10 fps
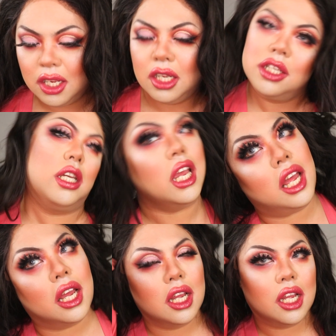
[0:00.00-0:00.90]
So
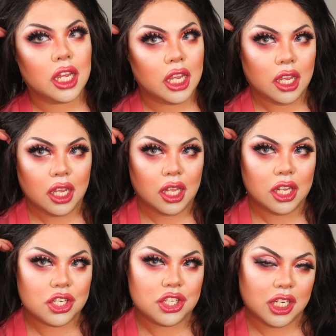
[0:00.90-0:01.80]
yeah. Here
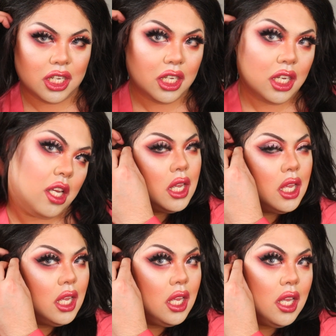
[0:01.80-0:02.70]
she
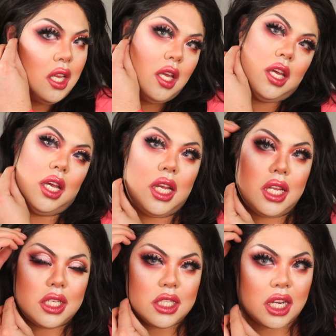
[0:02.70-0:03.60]

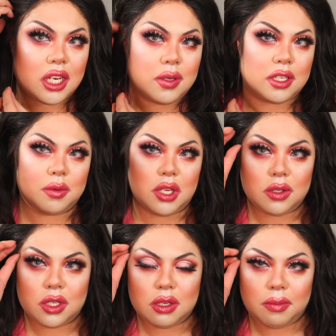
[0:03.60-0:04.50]
is. I could have spent some time
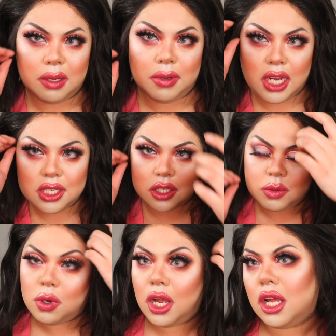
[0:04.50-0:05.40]
doing some baby hairs as
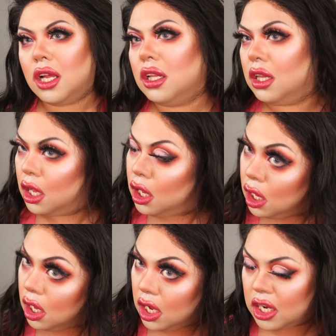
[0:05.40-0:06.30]
well.
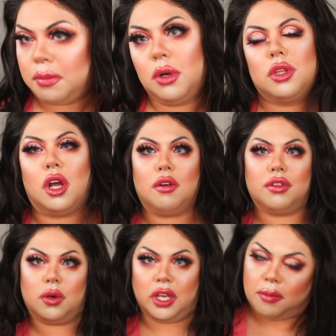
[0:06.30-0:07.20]
I can pull that off
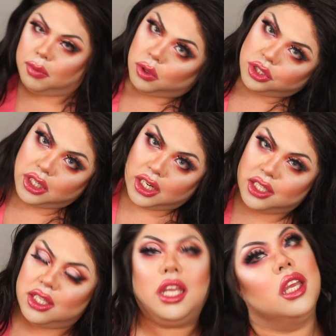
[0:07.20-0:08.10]
the wig, but what do you guys
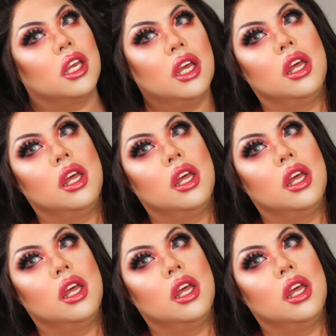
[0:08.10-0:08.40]
think?